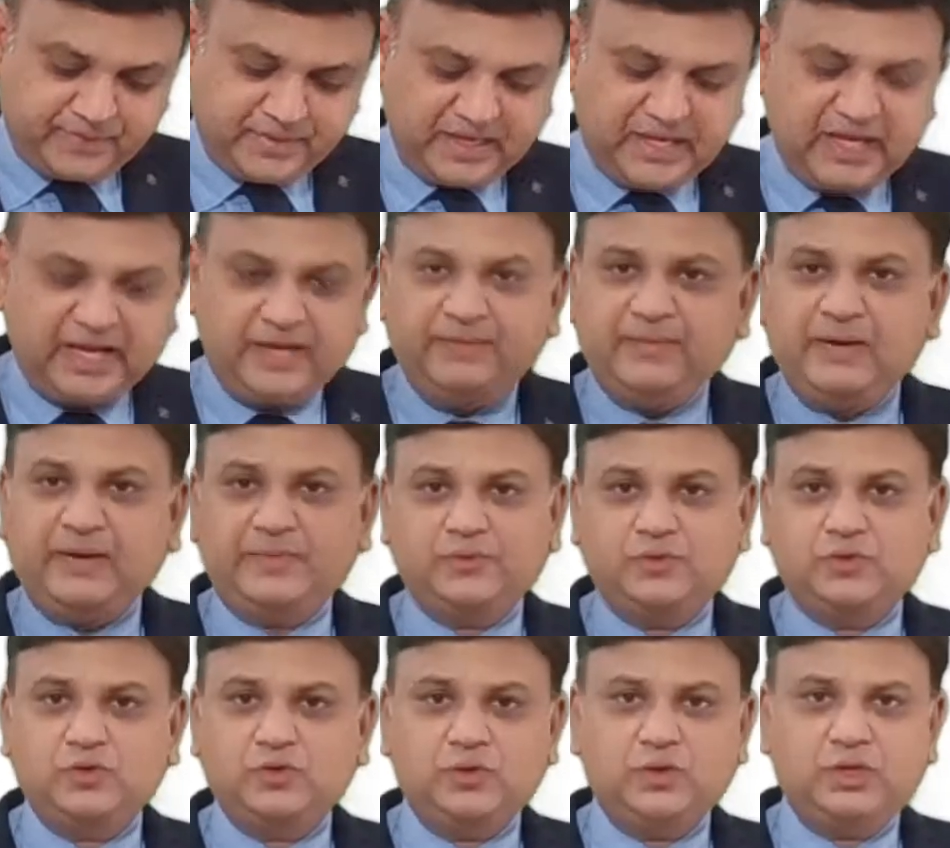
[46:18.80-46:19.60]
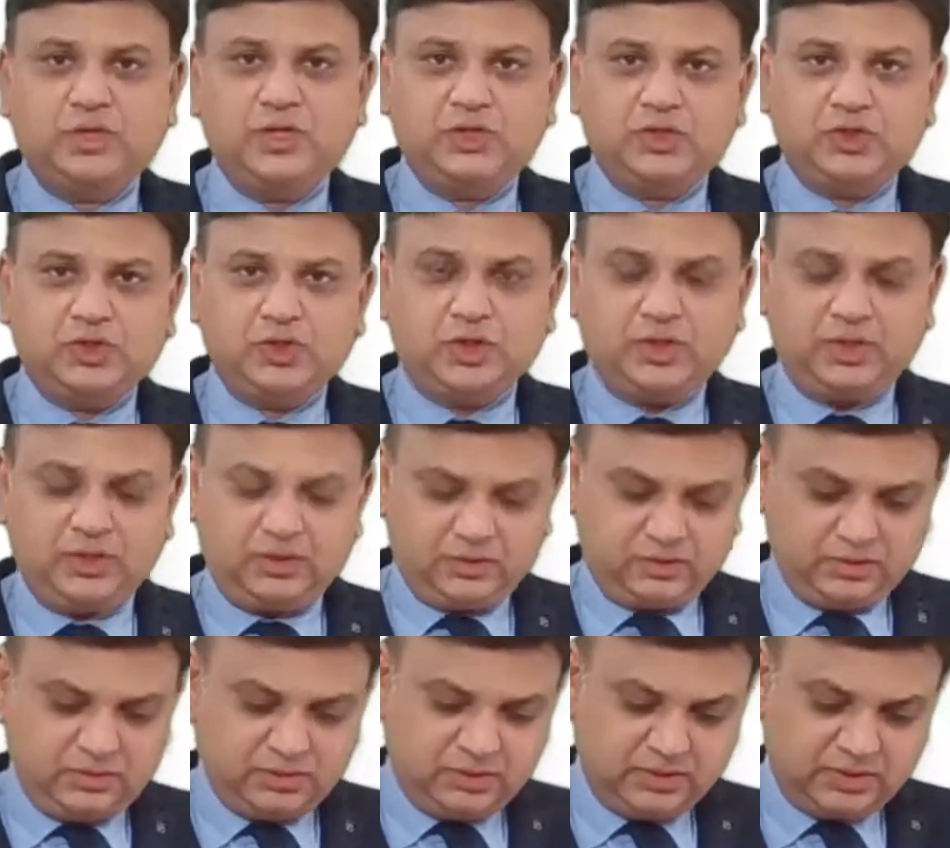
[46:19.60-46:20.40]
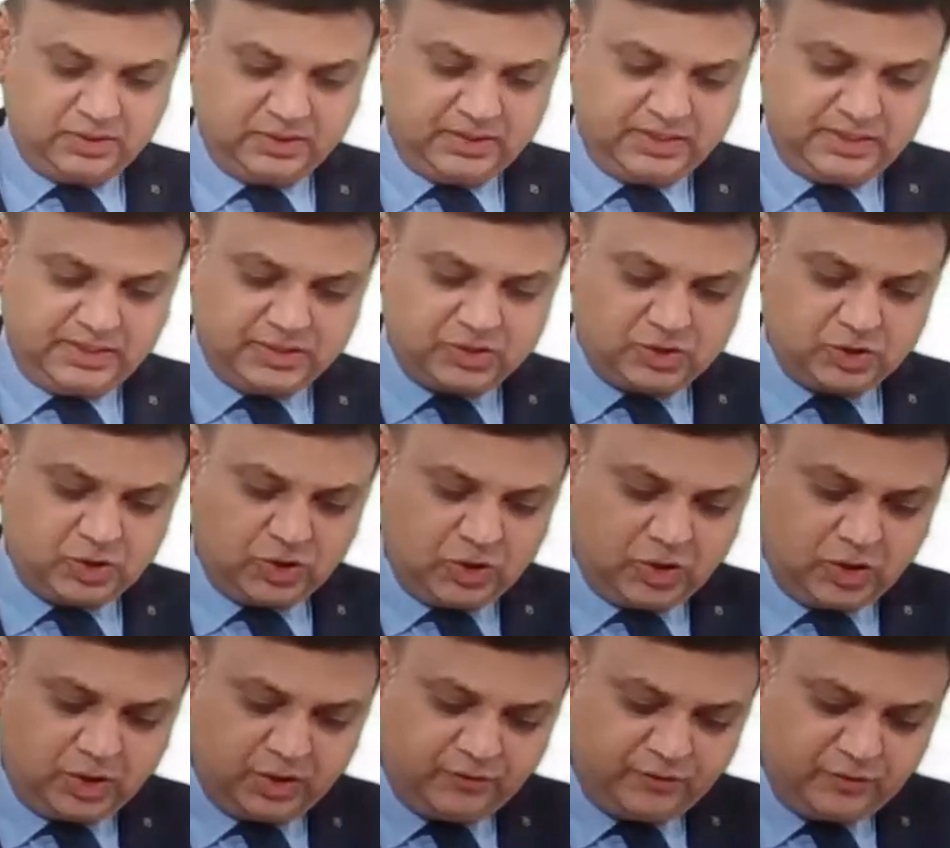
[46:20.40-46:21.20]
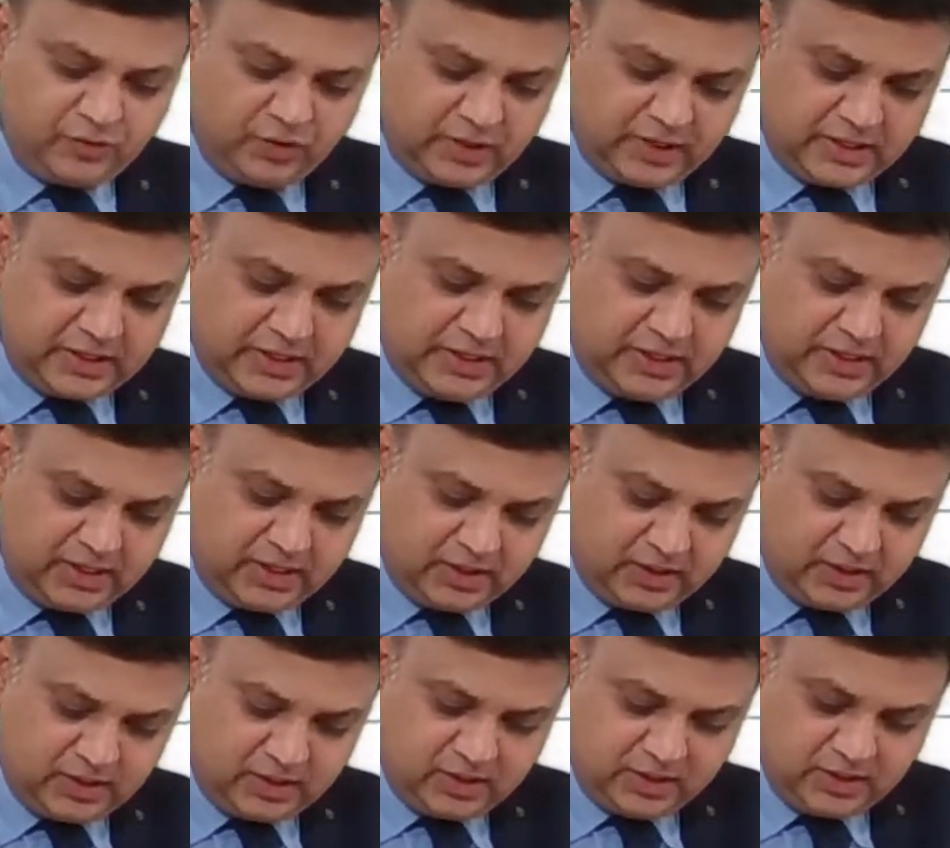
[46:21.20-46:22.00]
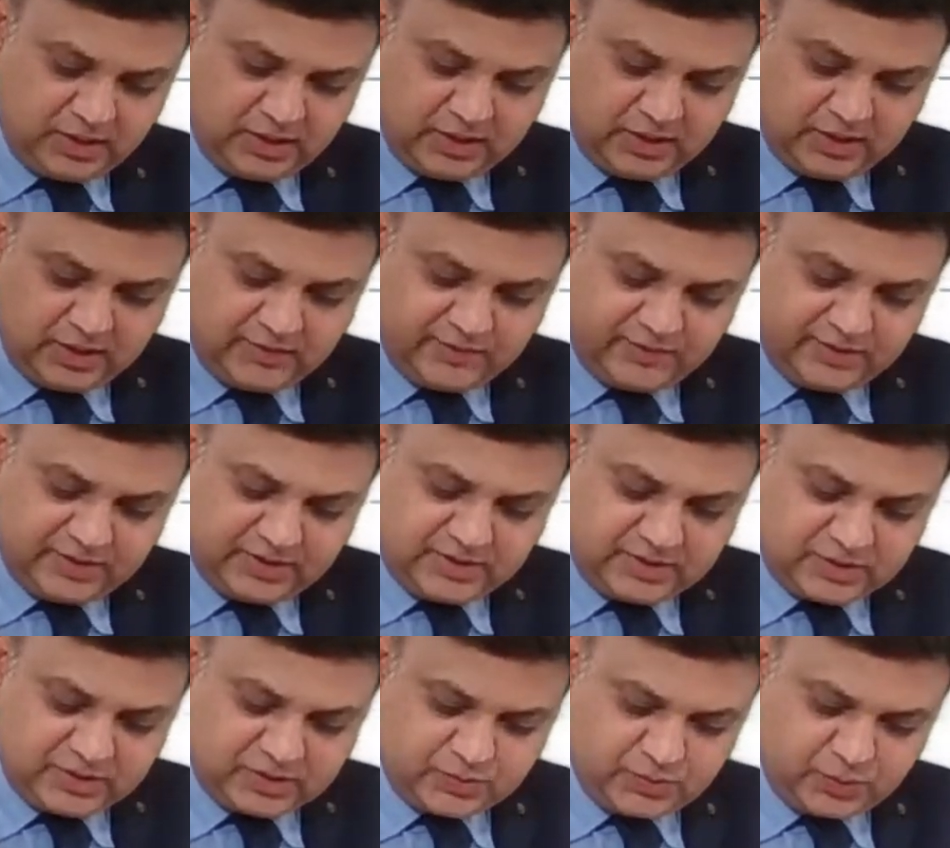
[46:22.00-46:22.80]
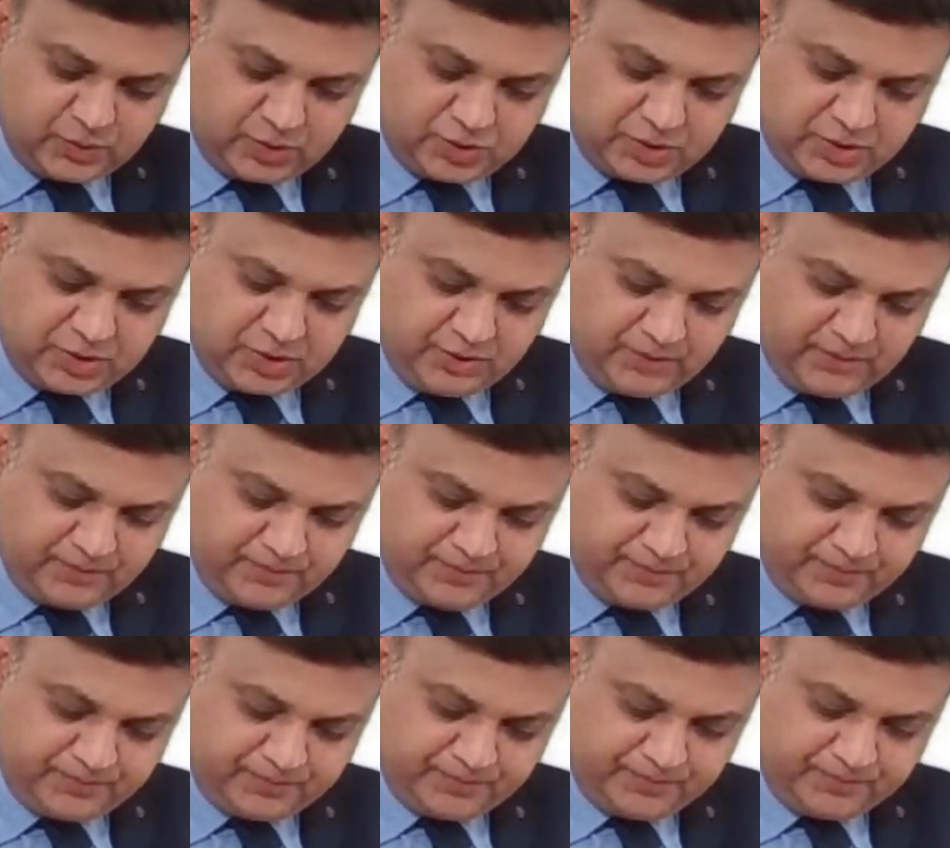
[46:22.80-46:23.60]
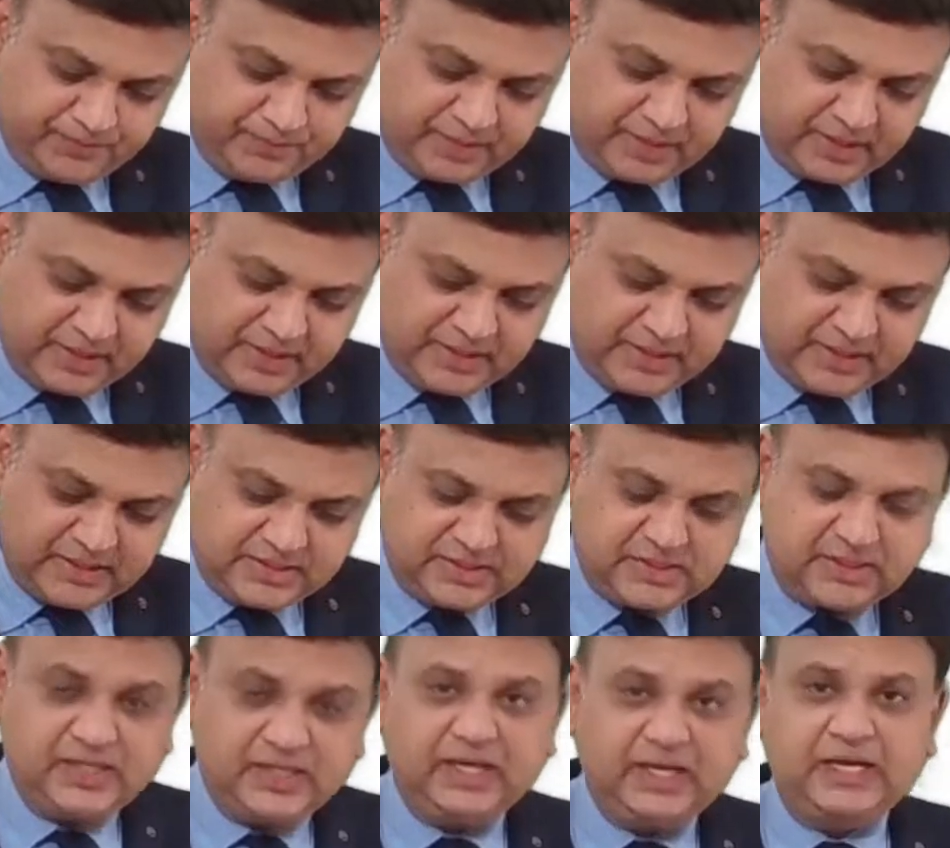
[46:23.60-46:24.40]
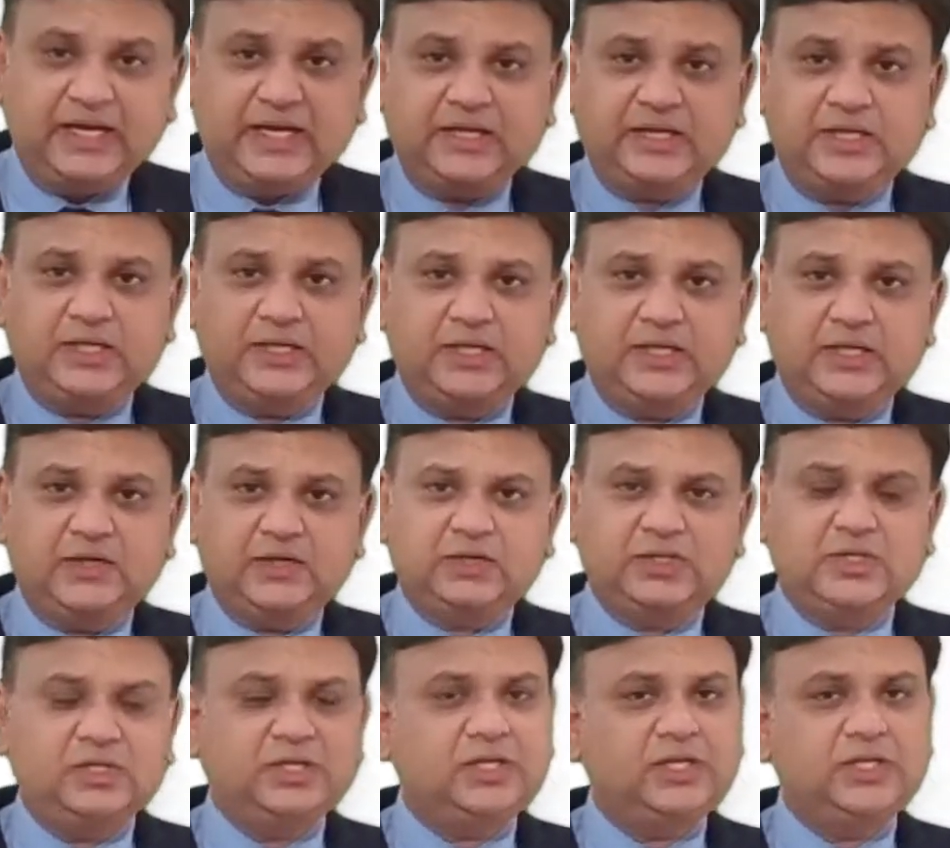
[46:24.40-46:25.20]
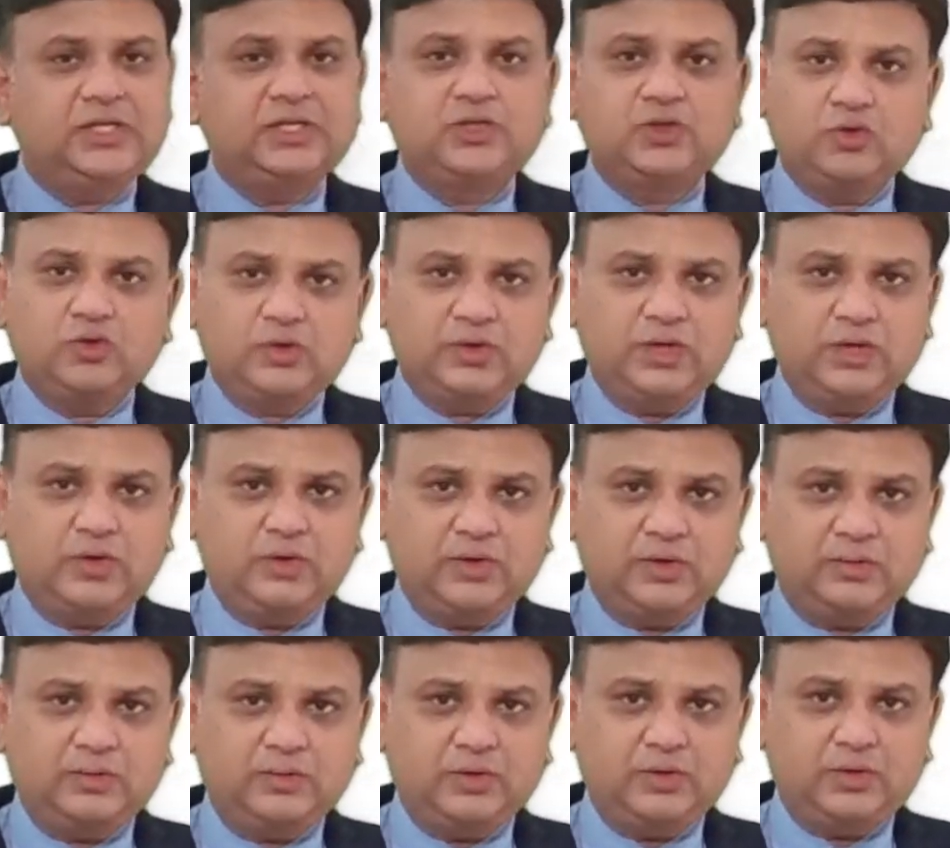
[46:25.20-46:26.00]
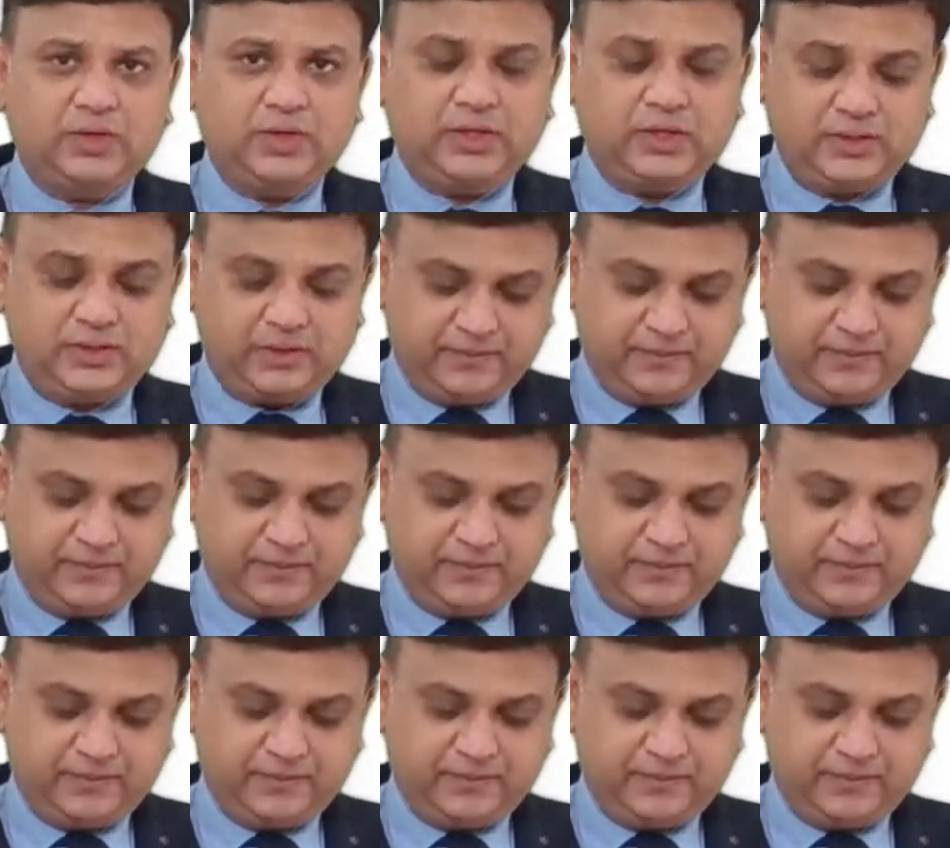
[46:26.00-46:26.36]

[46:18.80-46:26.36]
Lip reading: I am absolutely sure that so all of you are clear with this portion, that is 3,10,000. There is no doubt about it.